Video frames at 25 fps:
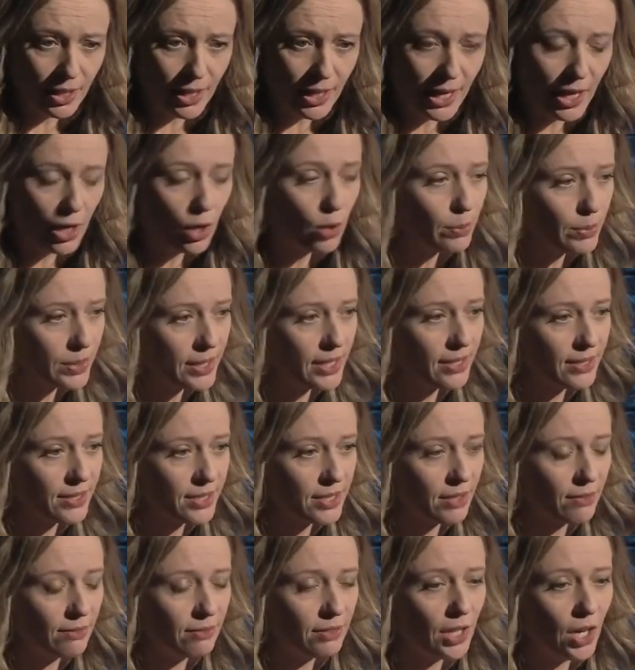helps us
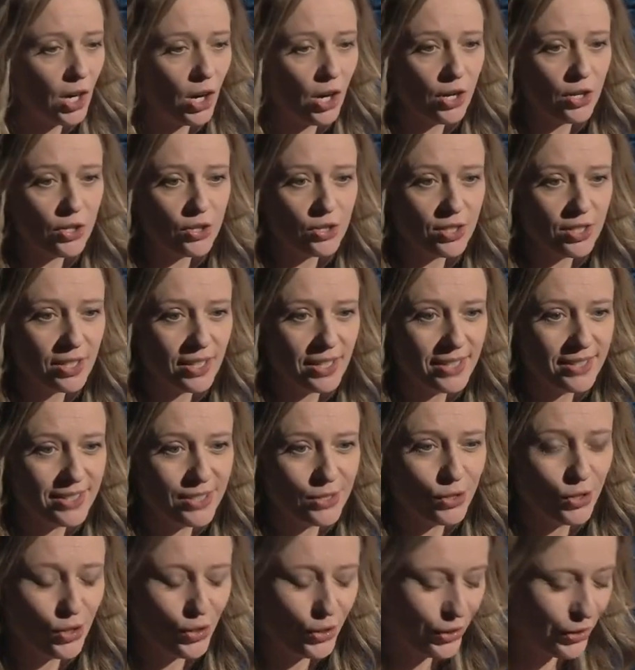to flourish as a
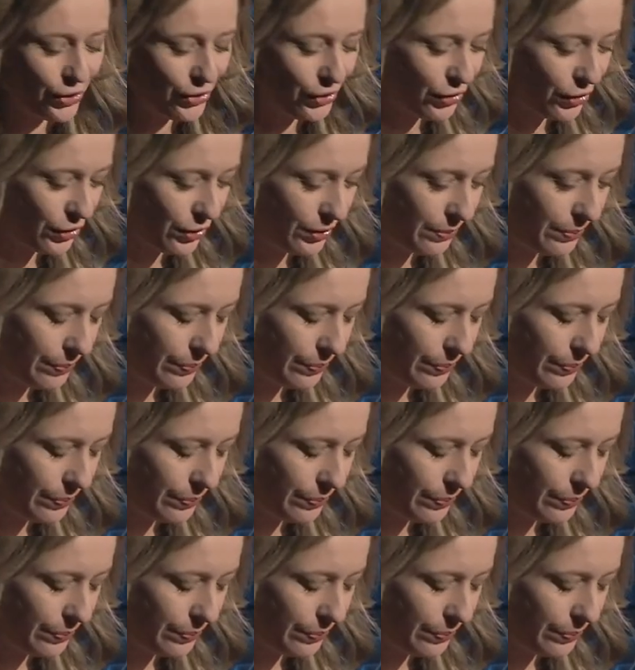church.